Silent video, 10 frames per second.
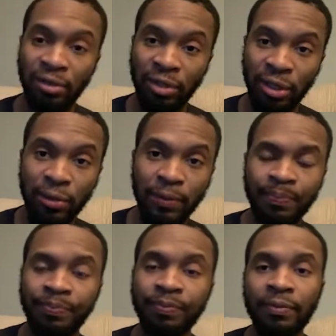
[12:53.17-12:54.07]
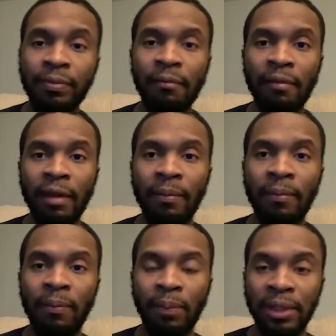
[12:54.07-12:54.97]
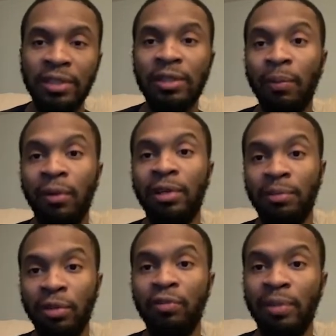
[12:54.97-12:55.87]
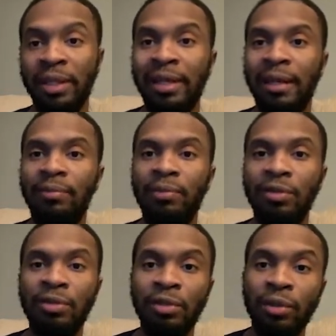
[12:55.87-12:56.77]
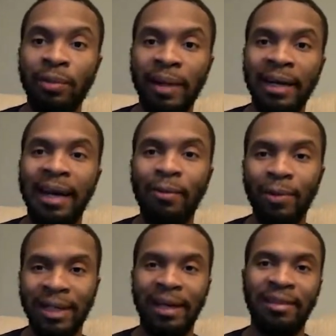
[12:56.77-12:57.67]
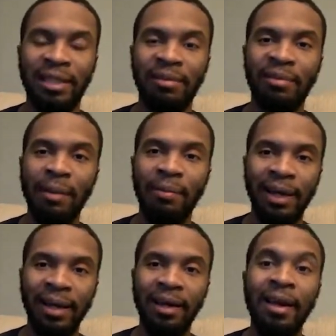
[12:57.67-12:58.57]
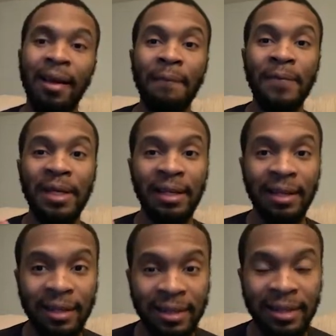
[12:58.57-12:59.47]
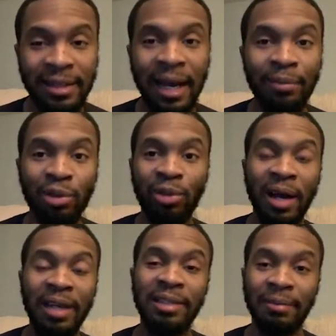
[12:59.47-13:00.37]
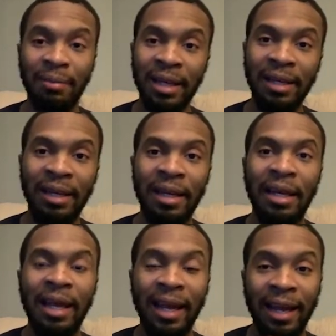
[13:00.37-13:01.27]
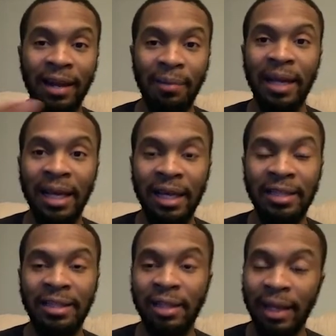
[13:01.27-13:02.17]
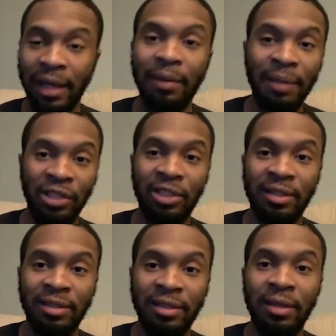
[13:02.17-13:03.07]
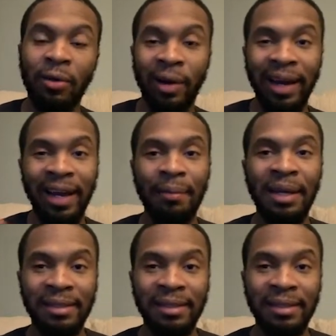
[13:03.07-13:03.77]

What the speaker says: too, please support the movement that I'm doing right now with the Air Samurai brand, because I'm trying to make animation or anime